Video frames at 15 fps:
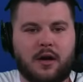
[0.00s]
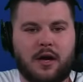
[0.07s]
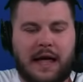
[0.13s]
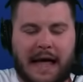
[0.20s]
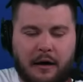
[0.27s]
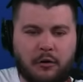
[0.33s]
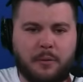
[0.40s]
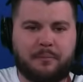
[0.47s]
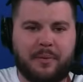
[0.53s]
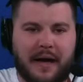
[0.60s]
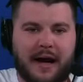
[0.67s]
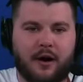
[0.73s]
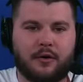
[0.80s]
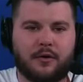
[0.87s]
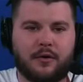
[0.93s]
How
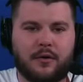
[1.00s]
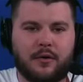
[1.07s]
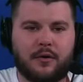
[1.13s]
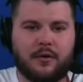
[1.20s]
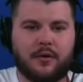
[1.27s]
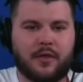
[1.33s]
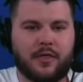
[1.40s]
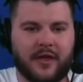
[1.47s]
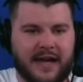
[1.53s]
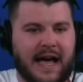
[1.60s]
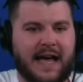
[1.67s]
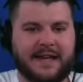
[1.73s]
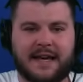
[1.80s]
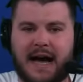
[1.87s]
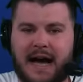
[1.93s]
about the
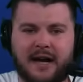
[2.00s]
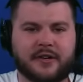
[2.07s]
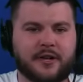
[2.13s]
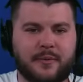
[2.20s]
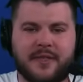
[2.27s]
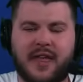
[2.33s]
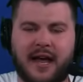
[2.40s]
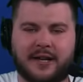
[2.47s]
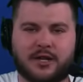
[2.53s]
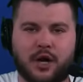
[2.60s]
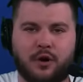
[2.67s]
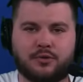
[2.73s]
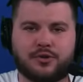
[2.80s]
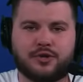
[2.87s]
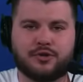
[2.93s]
guy you hired to be the head
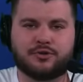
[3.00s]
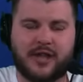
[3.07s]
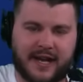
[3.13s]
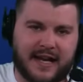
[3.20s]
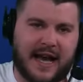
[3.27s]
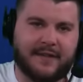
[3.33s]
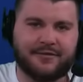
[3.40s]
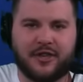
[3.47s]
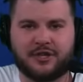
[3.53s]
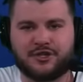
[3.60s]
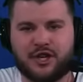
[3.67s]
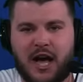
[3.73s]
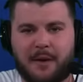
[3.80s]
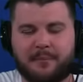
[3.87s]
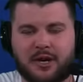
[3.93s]
coach that got this
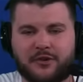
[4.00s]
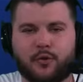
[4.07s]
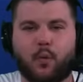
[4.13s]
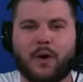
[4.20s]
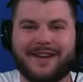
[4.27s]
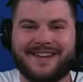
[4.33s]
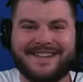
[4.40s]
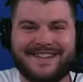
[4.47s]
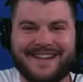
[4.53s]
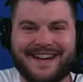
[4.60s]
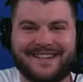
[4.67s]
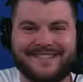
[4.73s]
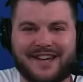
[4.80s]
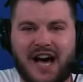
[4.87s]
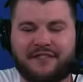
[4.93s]
job because of what he did
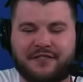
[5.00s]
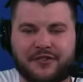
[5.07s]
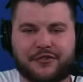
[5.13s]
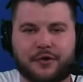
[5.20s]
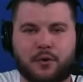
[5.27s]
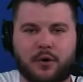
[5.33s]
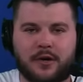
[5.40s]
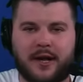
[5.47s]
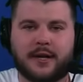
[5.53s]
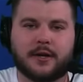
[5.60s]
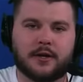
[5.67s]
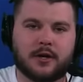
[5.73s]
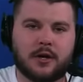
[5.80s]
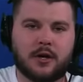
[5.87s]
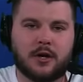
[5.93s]
as the offensive
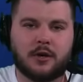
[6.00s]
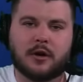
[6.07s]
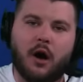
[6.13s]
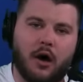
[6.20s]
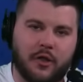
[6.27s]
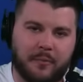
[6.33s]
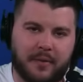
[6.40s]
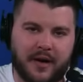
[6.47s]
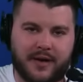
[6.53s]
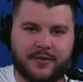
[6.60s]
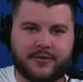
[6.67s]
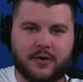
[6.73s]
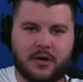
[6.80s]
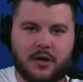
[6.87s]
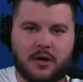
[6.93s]
coordinator? Call the
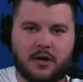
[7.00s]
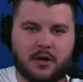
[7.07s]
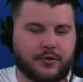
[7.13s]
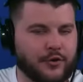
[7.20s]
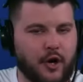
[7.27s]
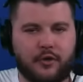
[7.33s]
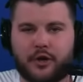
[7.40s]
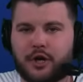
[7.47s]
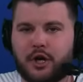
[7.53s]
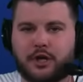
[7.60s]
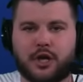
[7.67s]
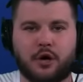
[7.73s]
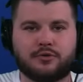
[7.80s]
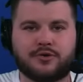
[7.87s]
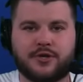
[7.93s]
plays. Because all the good
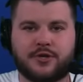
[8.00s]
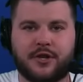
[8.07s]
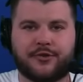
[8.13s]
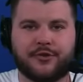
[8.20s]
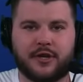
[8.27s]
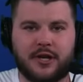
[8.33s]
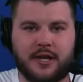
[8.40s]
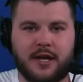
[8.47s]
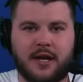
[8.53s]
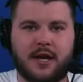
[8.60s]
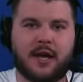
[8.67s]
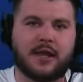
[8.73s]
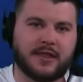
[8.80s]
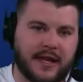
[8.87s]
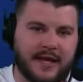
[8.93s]
coaches in this league,
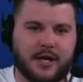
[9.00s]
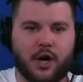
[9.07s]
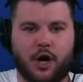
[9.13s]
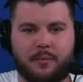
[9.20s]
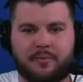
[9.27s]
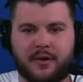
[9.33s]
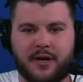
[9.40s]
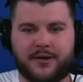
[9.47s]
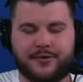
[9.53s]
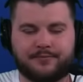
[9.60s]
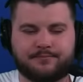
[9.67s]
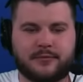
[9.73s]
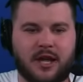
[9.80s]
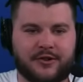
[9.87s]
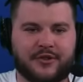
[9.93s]
they call plays.
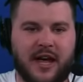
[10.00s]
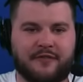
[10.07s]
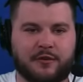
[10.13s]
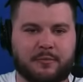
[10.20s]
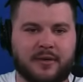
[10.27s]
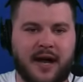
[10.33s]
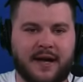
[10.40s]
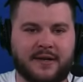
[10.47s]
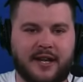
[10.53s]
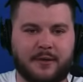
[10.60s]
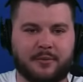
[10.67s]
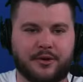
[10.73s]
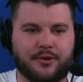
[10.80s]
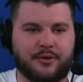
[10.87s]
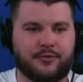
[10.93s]
It's time for Brian
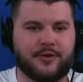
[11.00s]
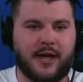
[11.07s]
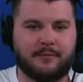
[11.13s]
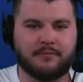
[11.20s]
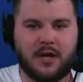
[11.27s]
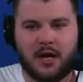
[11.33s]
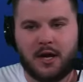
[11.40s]
Daboll to do that.